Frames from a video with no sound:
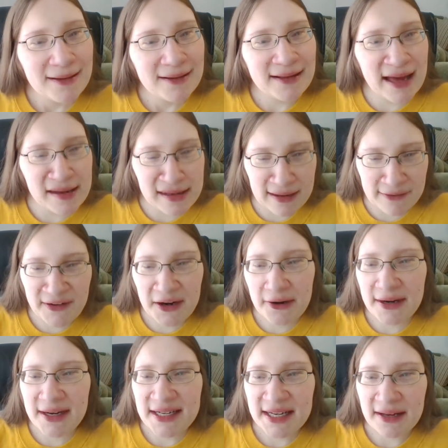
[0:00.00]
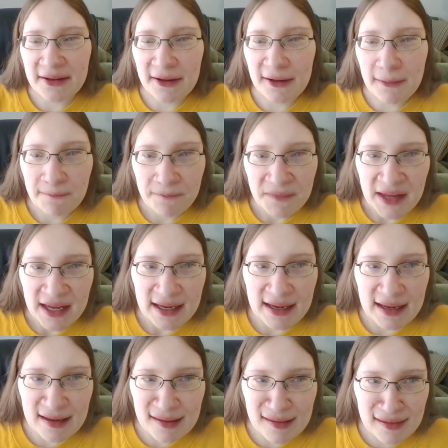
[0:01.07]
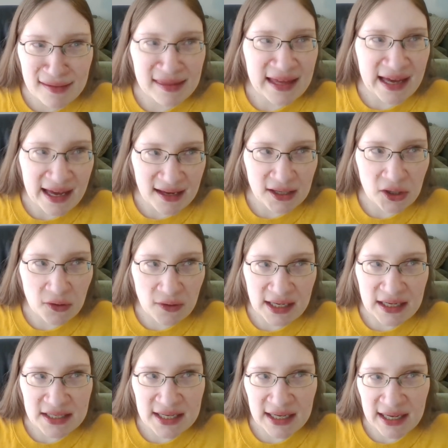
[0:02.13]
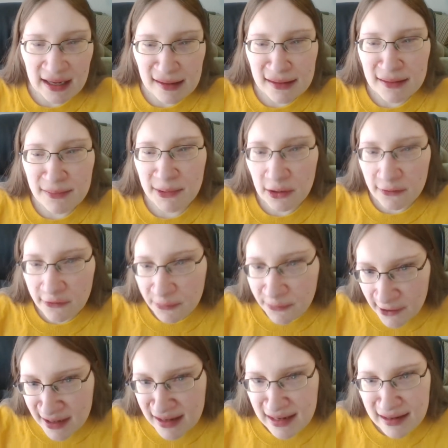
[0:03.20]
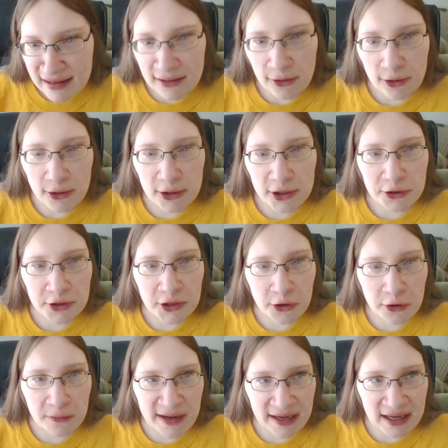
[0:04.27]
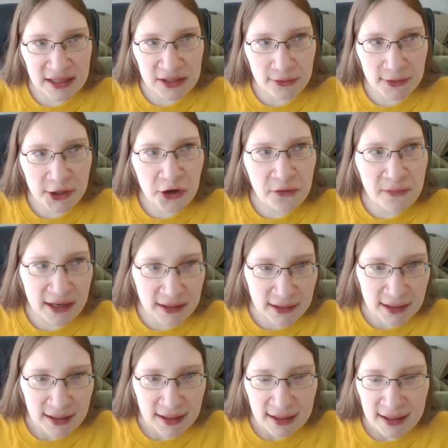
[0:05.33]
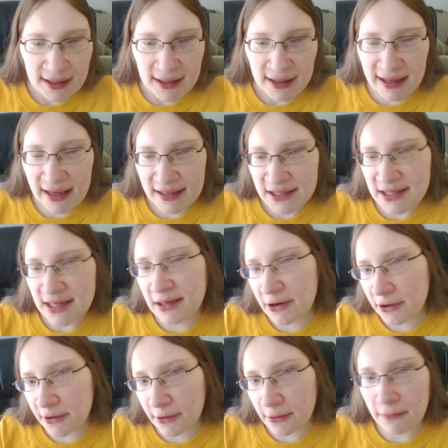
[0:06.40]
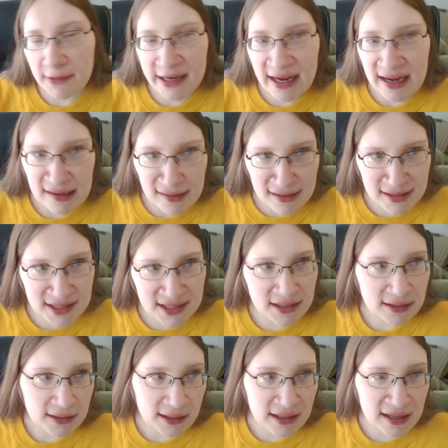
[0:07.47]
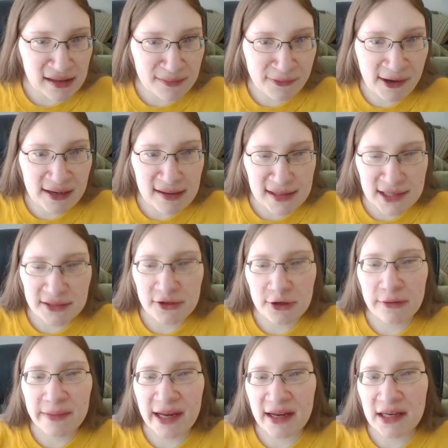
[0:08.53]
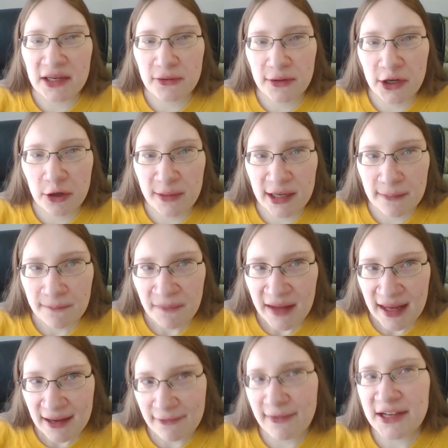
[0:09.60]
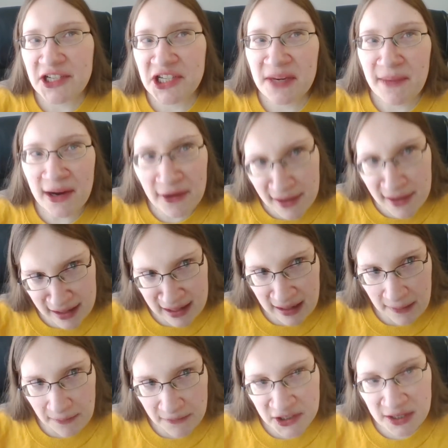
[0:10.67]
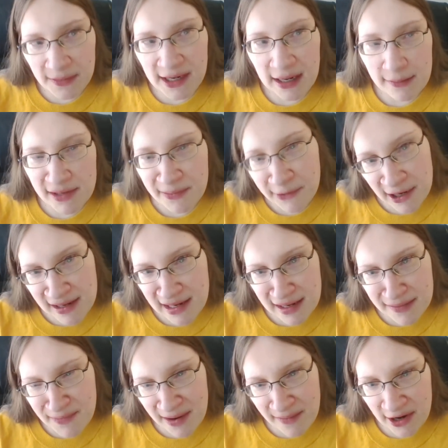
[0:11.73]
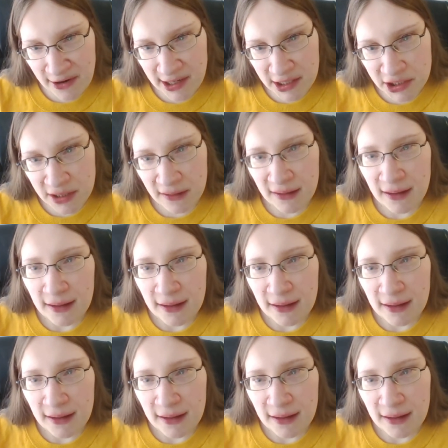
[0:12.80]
classic fairy tale is that you need to kiss a beautiful princess in order to turn back into a human. And in her case, to kiss a prince to turn back into a human. When she marries him, she becomes a princess by marriage,